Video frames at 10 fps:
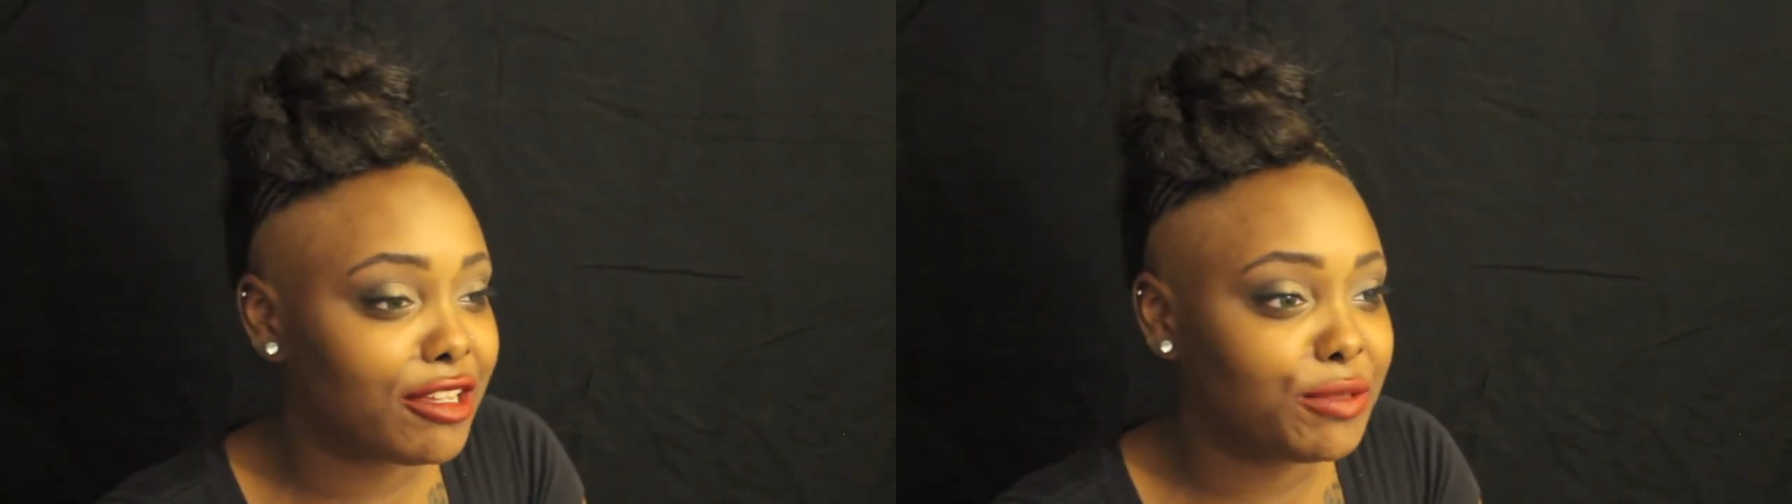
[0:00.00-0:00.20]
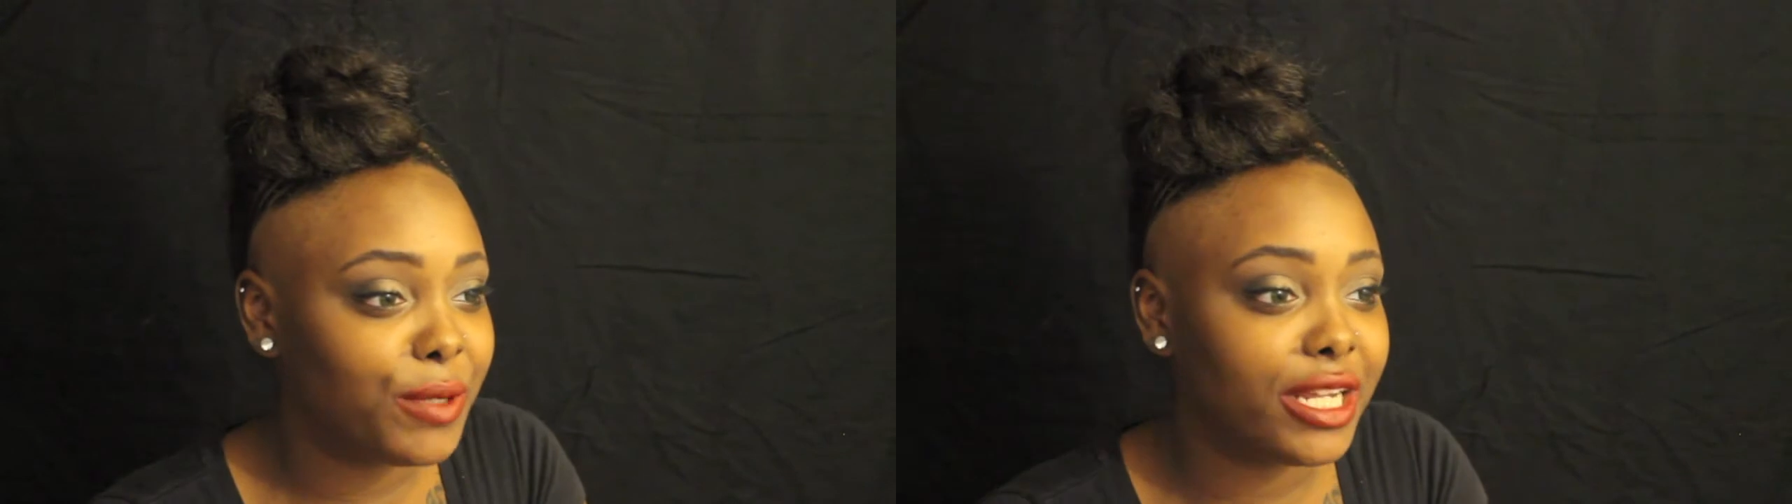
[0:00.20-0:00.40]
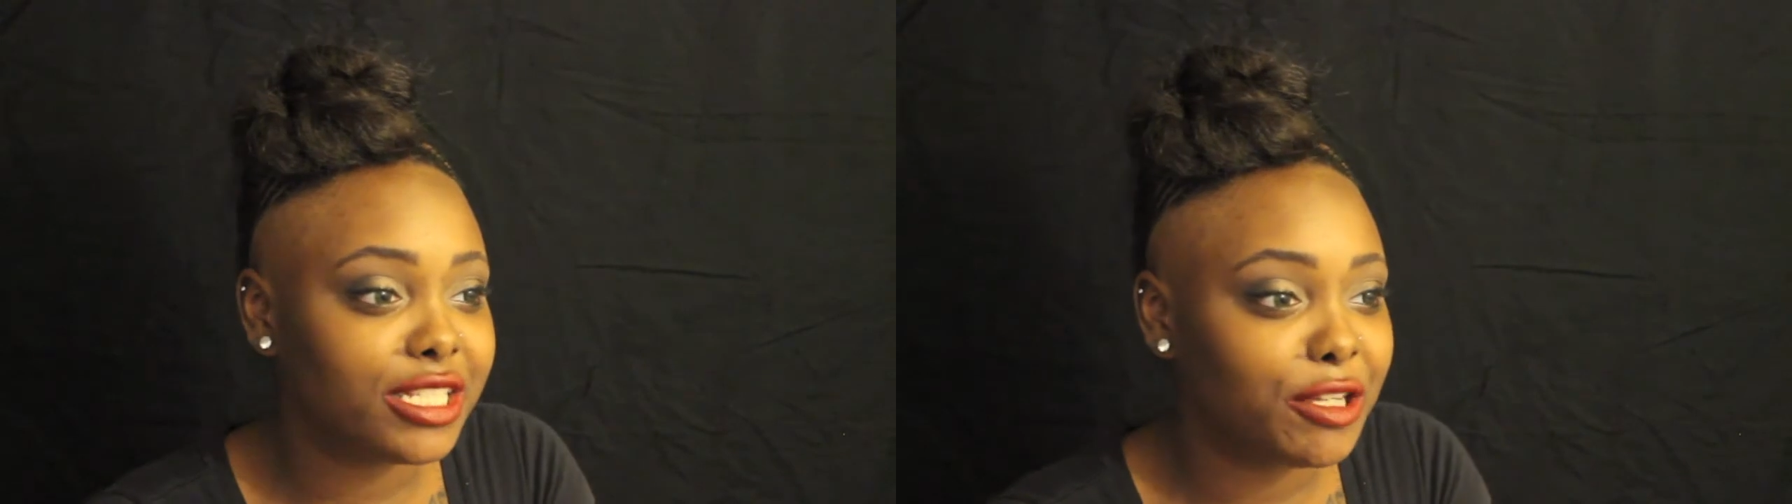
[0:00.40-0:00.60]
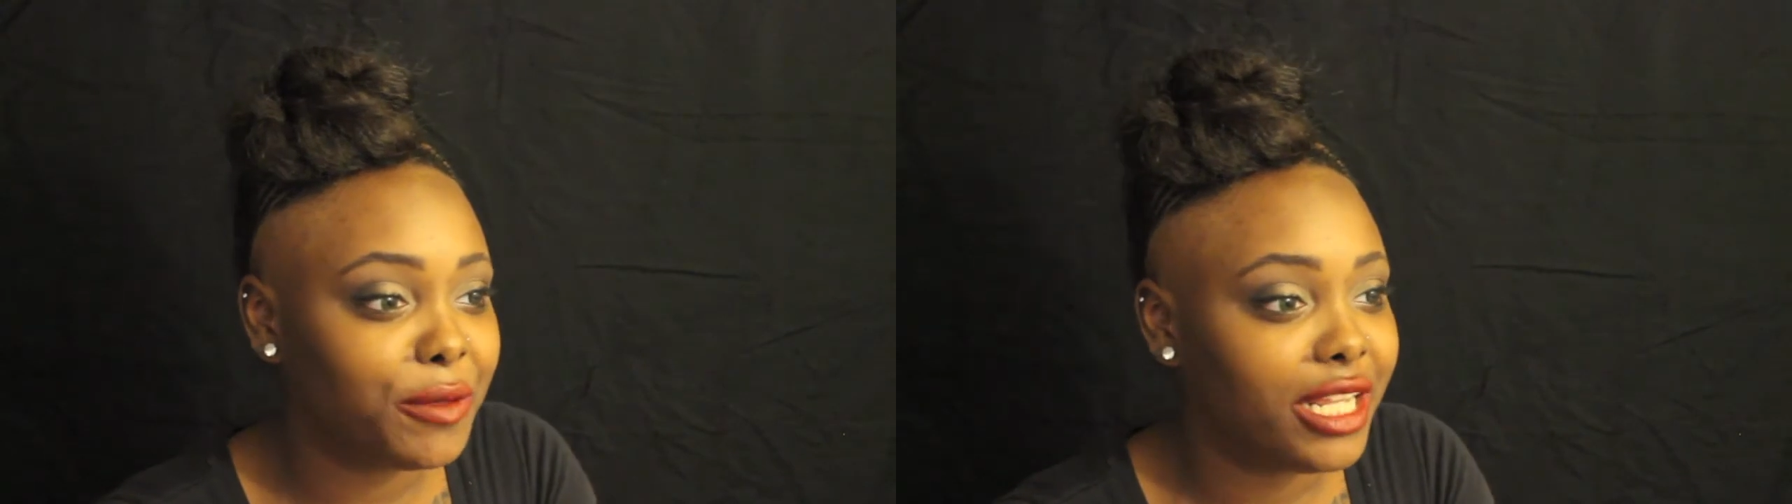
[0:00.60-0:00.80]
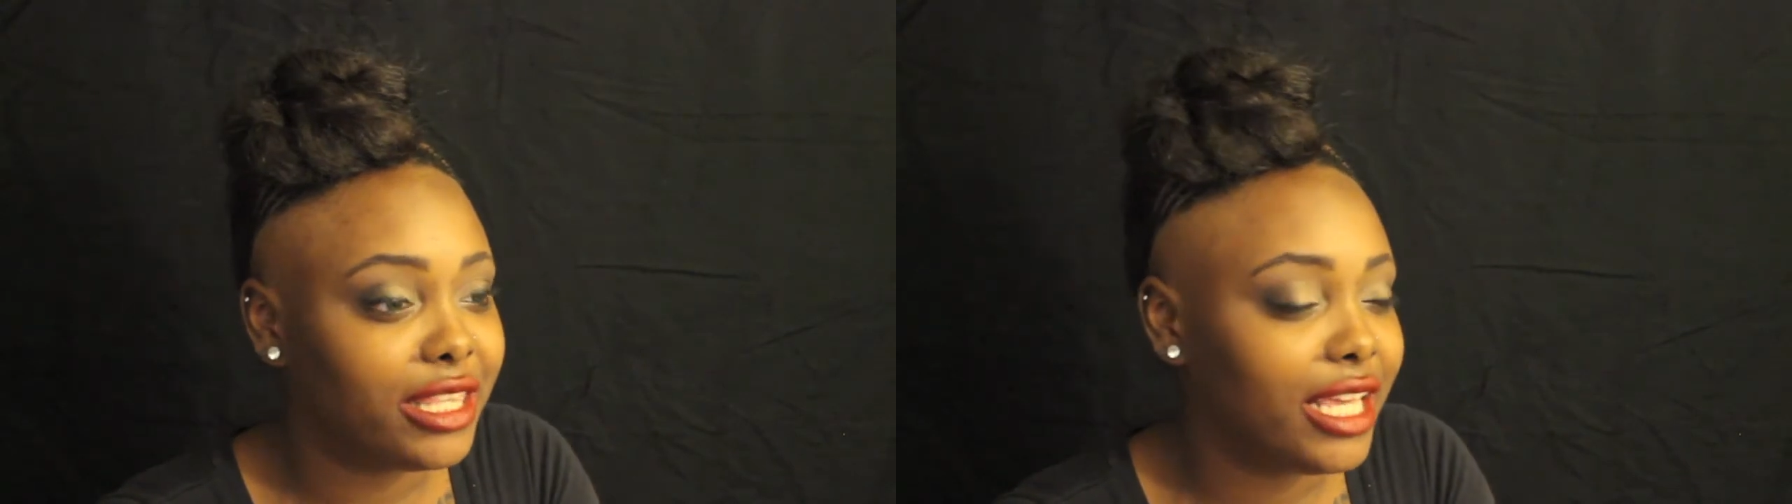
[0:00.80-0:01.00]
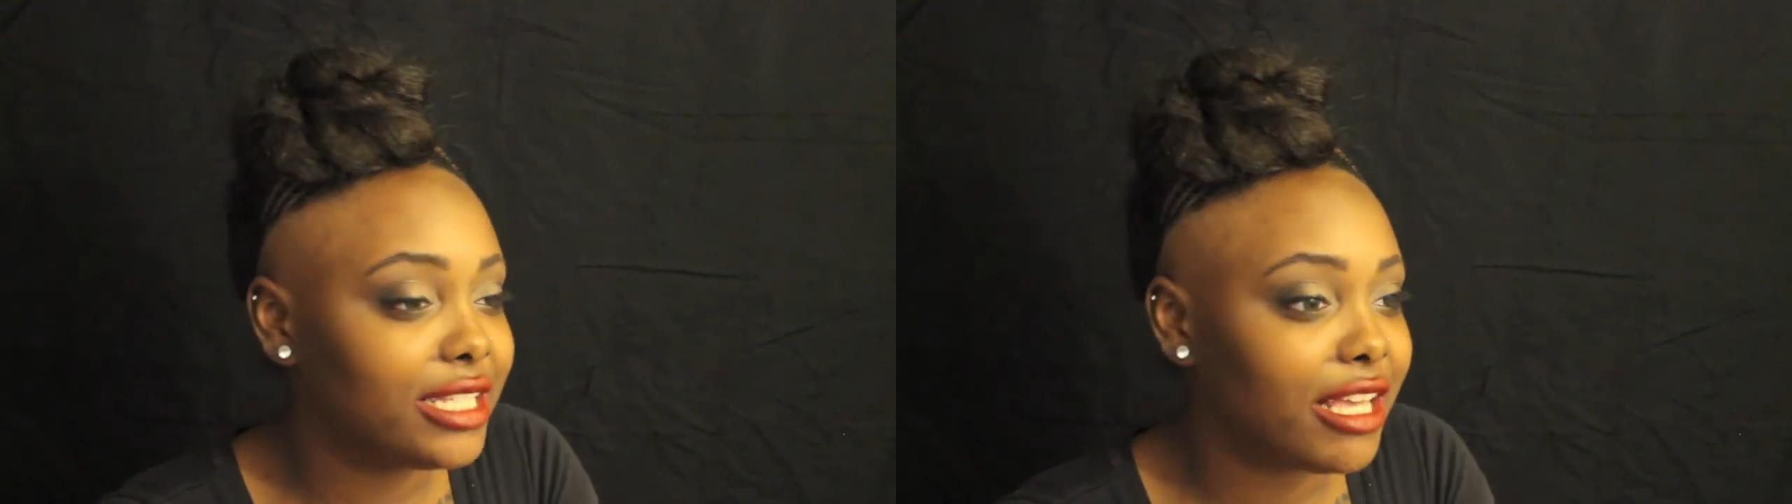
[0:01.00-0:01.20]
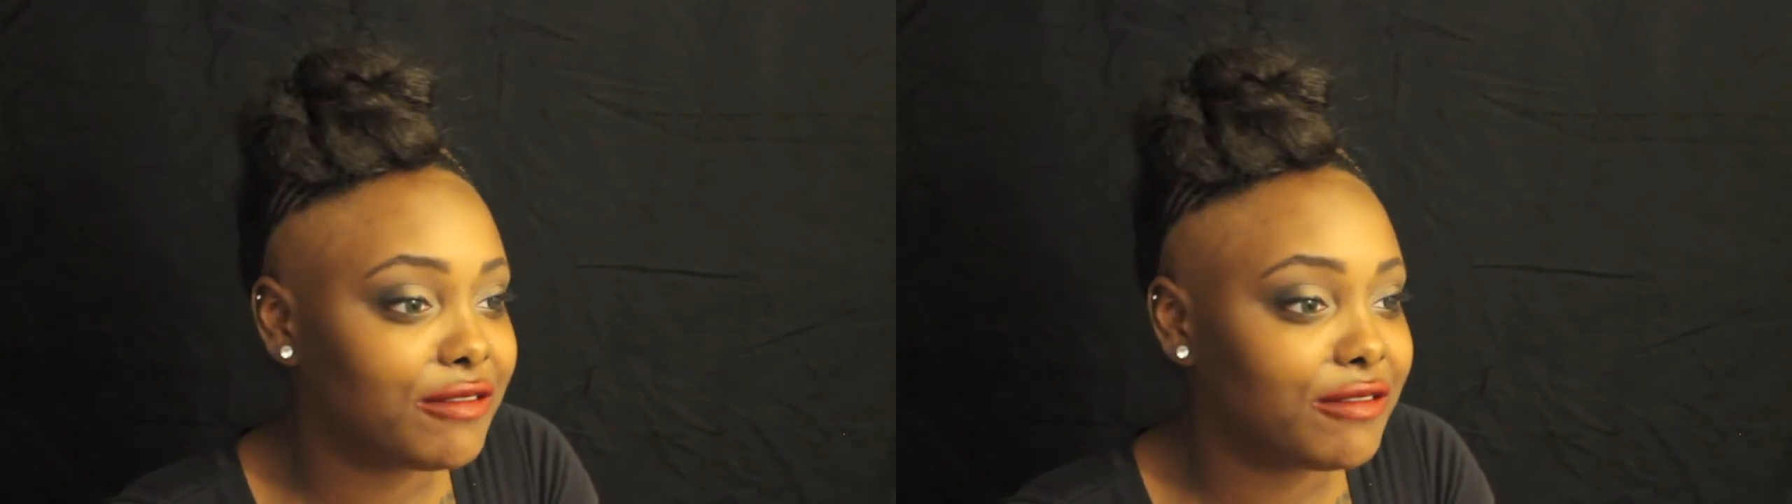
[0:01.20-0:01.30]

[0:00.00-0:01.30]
I've experienced so many things.